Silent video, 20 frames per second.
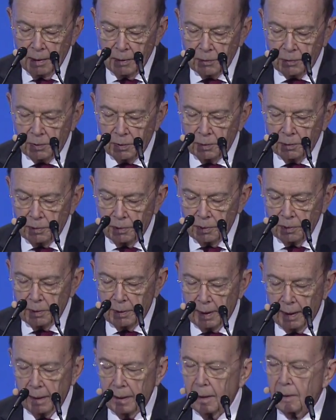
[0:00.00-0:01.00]
So you
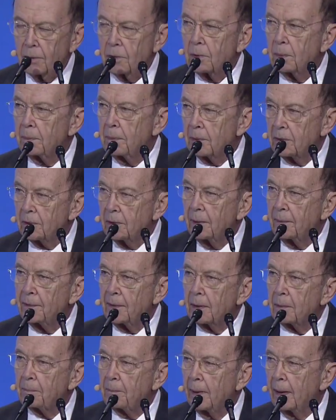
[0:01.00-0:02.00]
get a
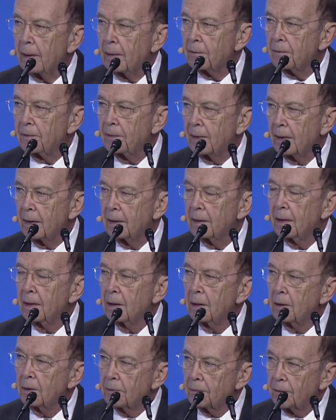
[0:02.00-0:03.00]
specific benefit
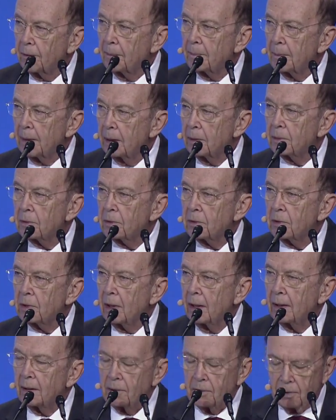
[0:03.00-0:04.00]
from those
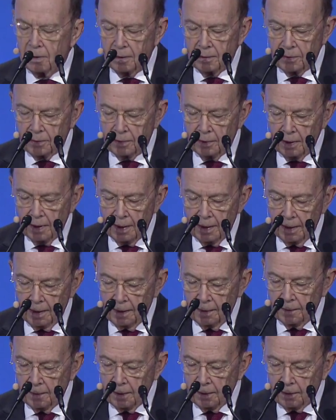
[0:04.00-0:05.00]
changes
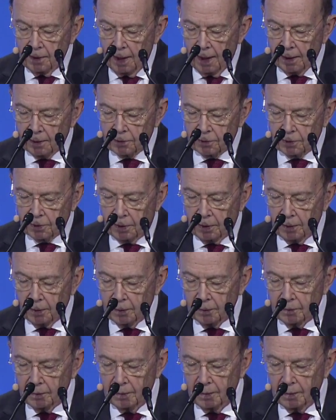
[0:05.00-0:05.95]
in the tax code.